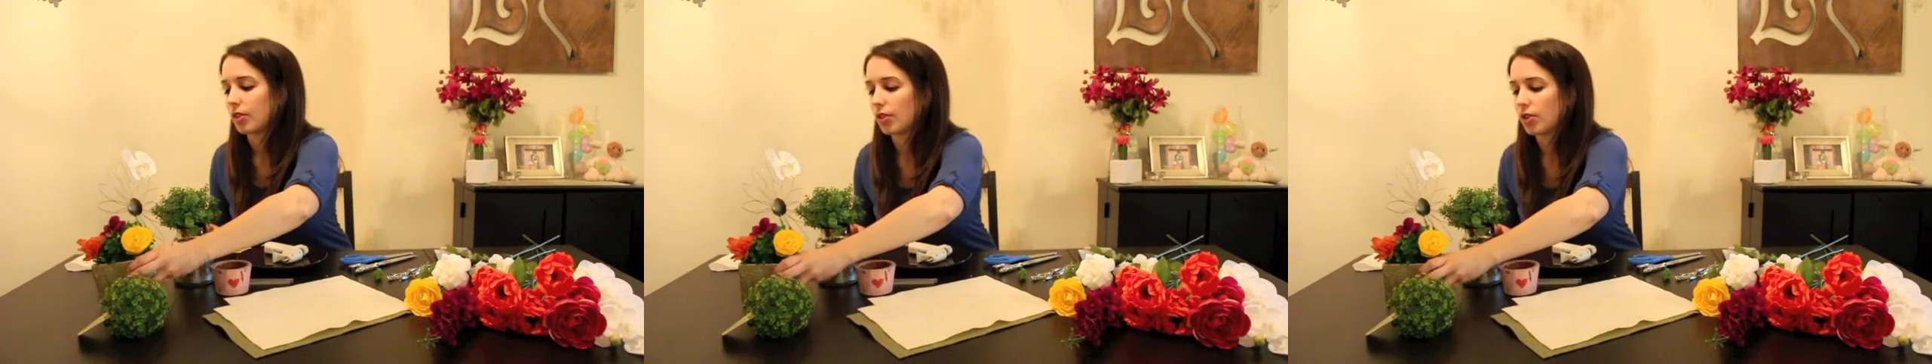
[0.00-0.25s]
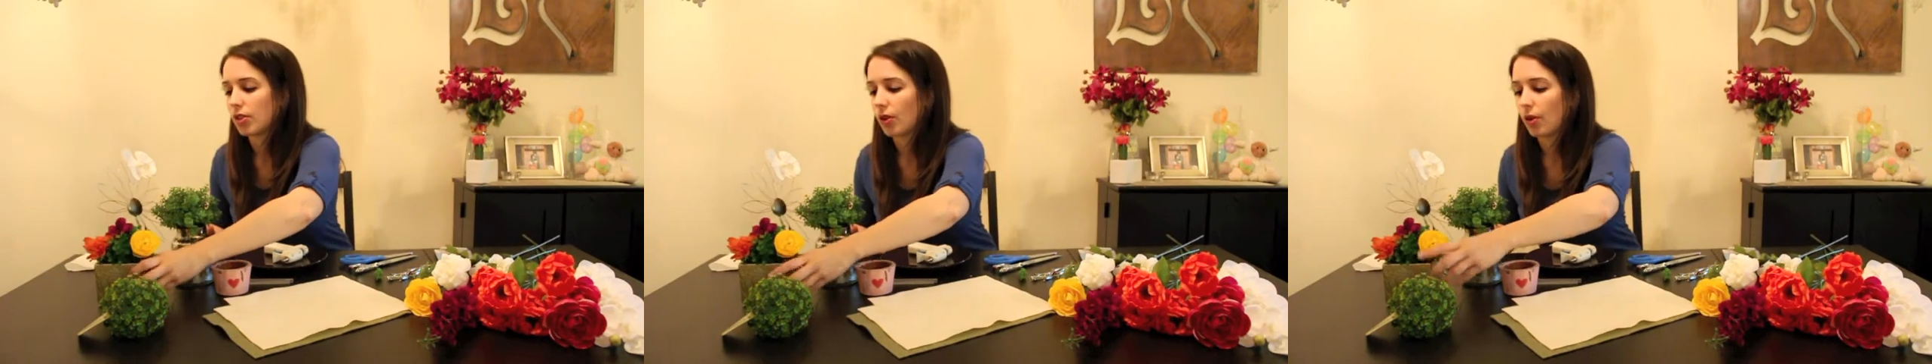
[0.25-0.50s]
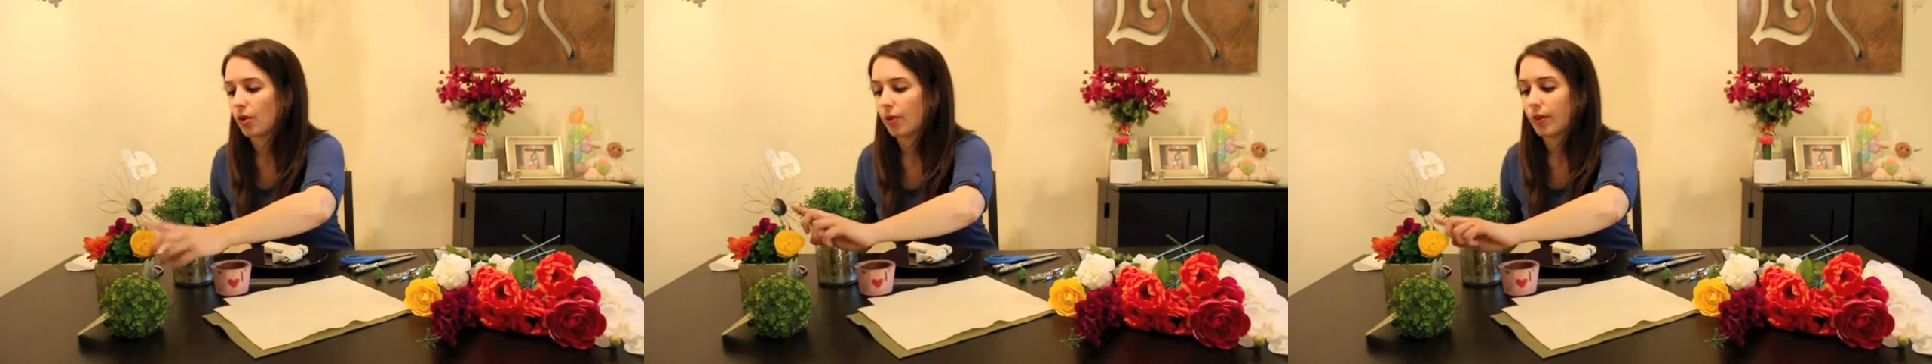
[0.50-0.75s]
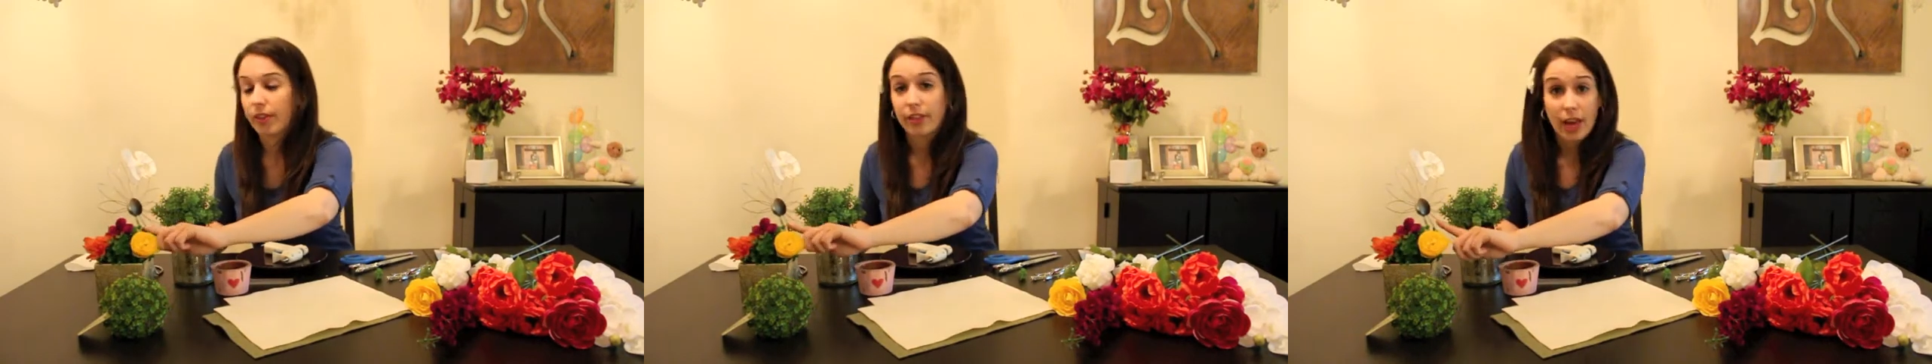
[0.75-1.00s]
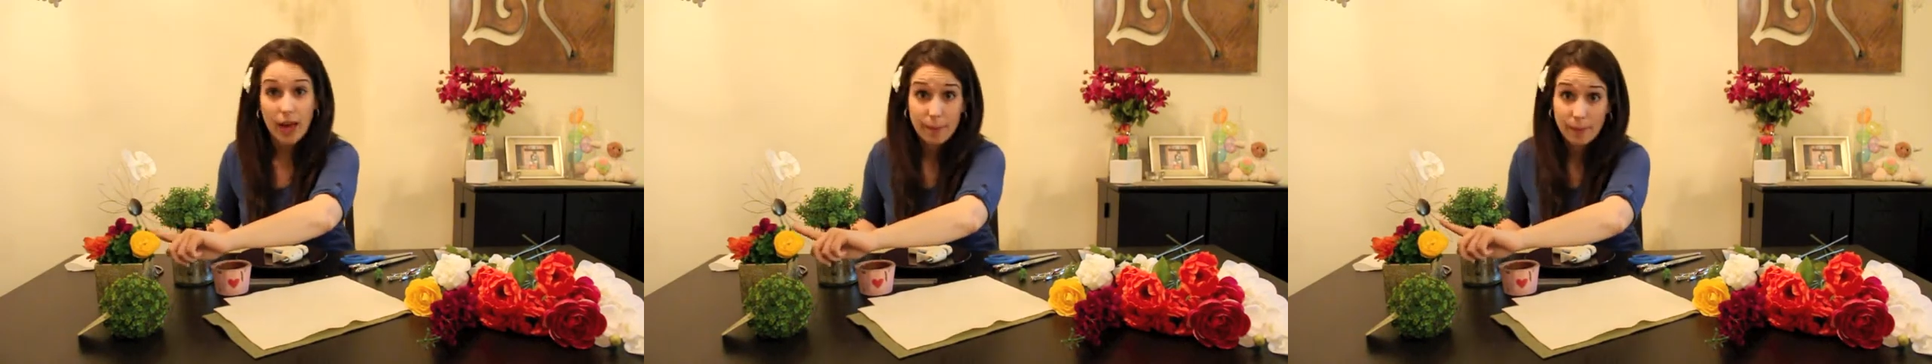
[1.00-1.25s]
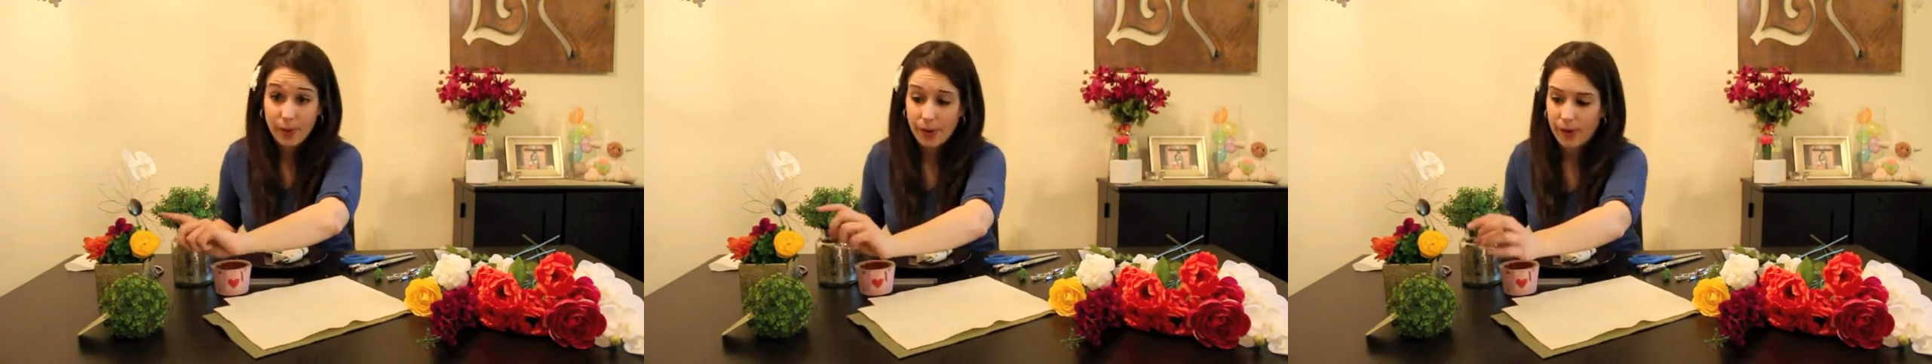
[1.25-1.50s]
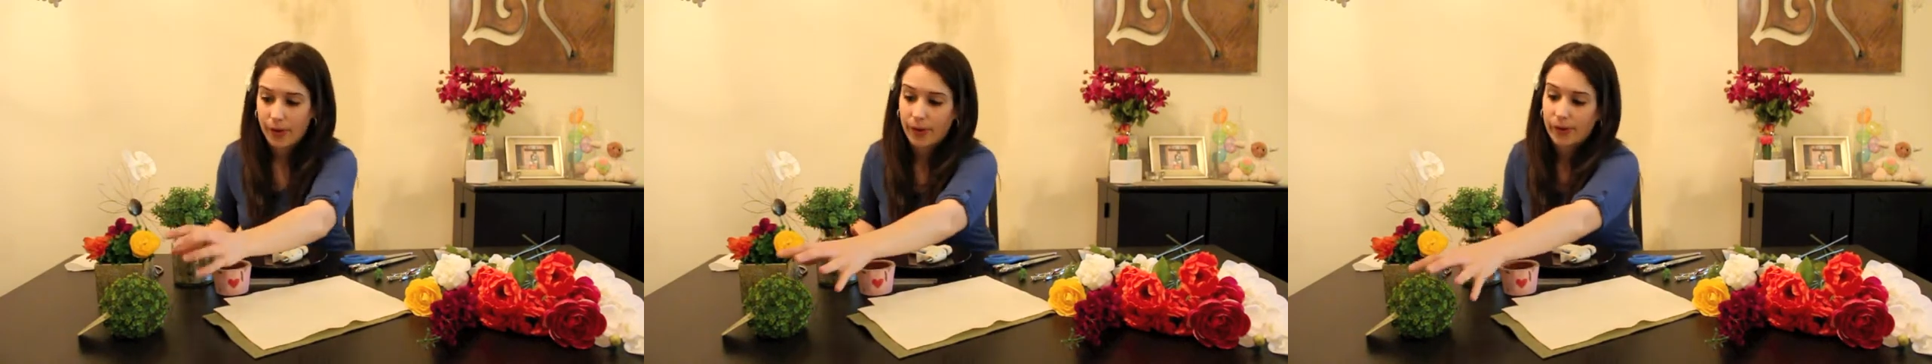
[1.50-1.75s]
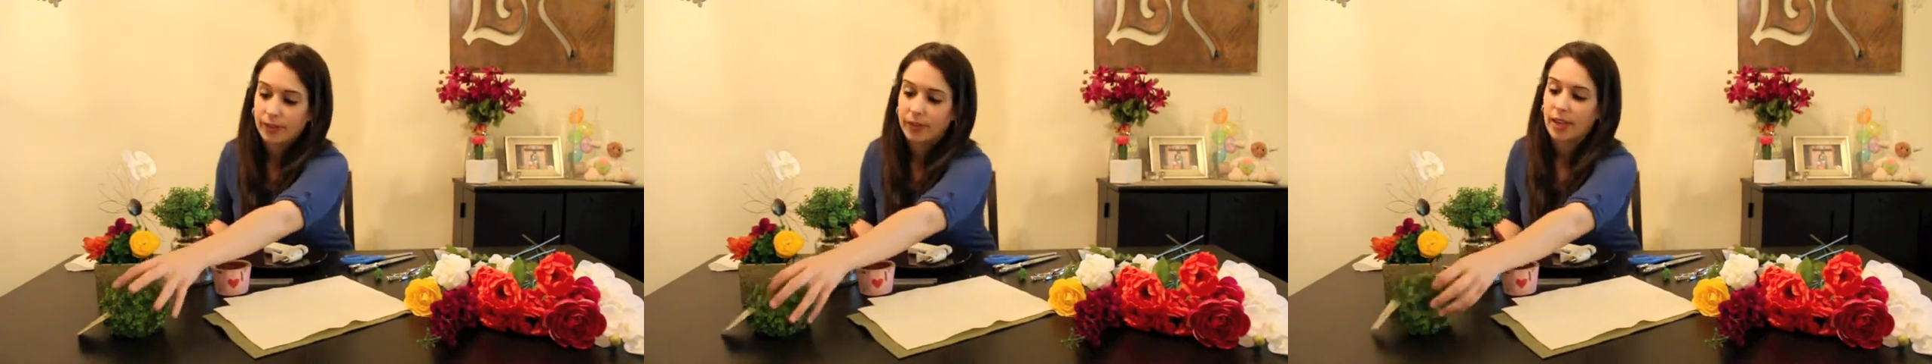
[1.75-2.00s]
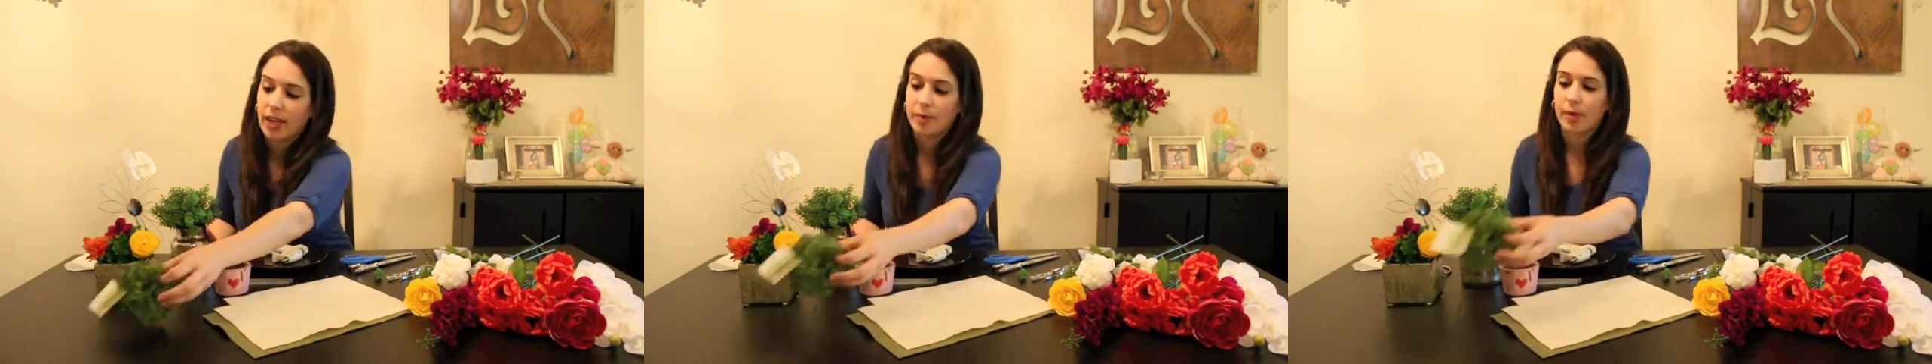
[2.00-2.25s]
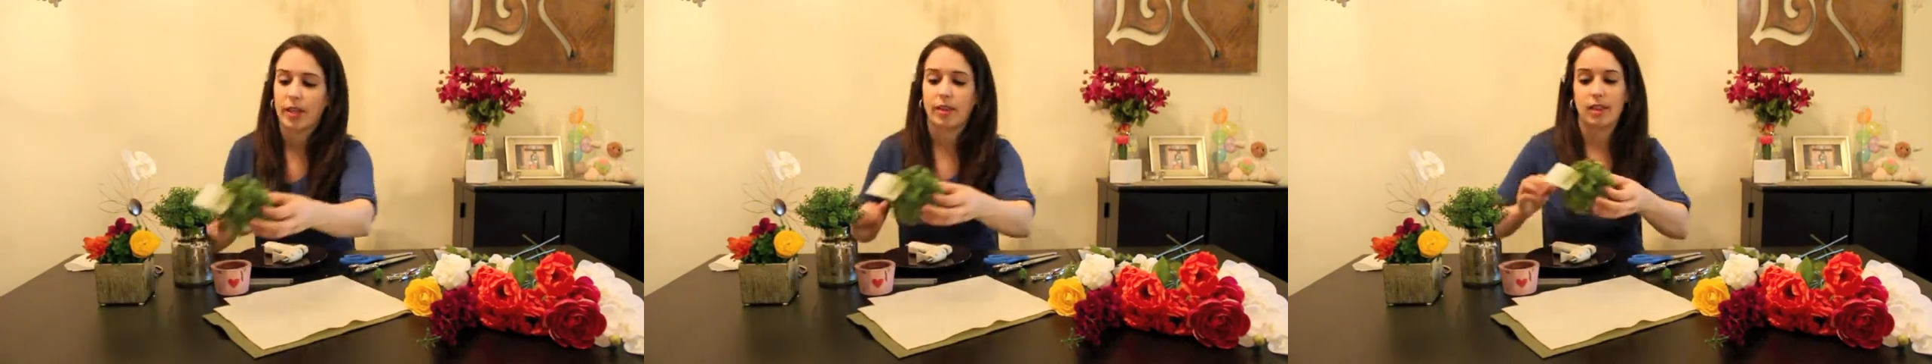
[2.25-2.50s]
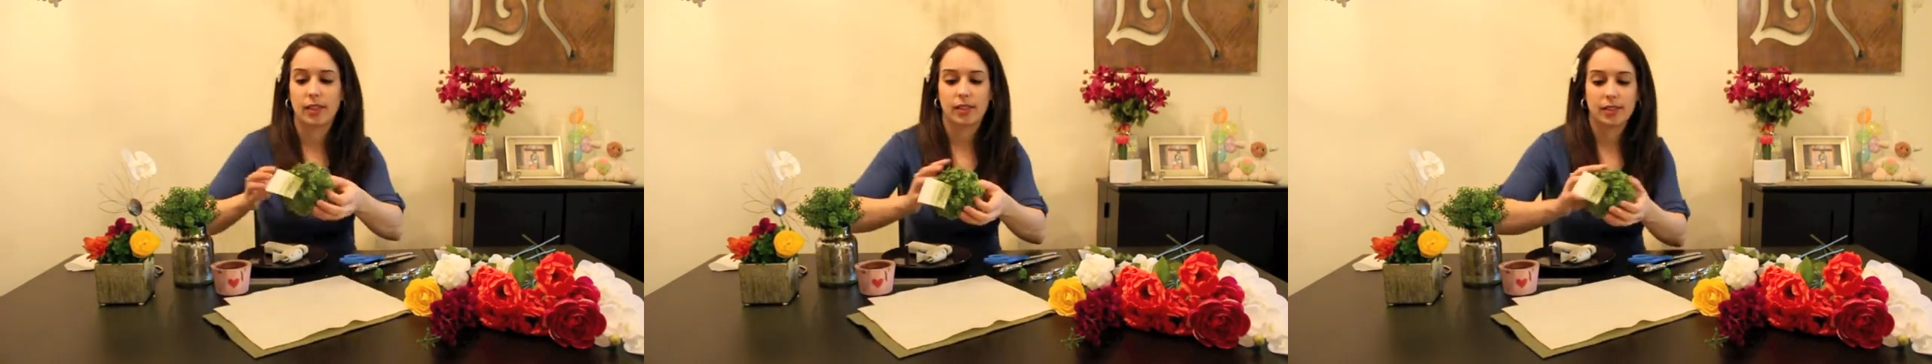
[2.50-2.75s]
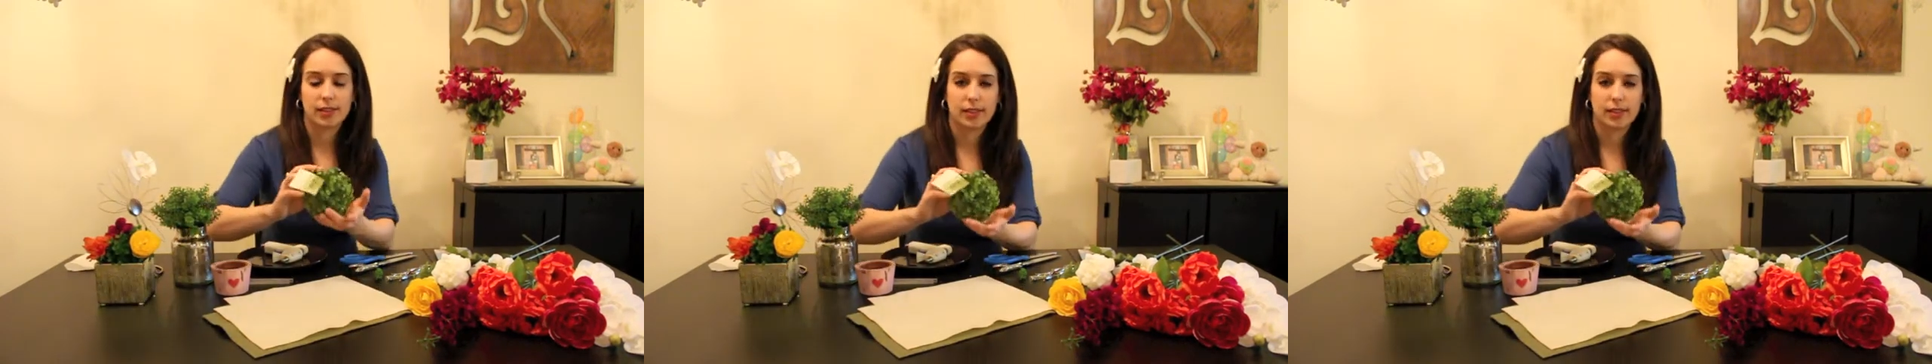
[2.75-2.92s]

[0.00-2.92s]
So that ball came like this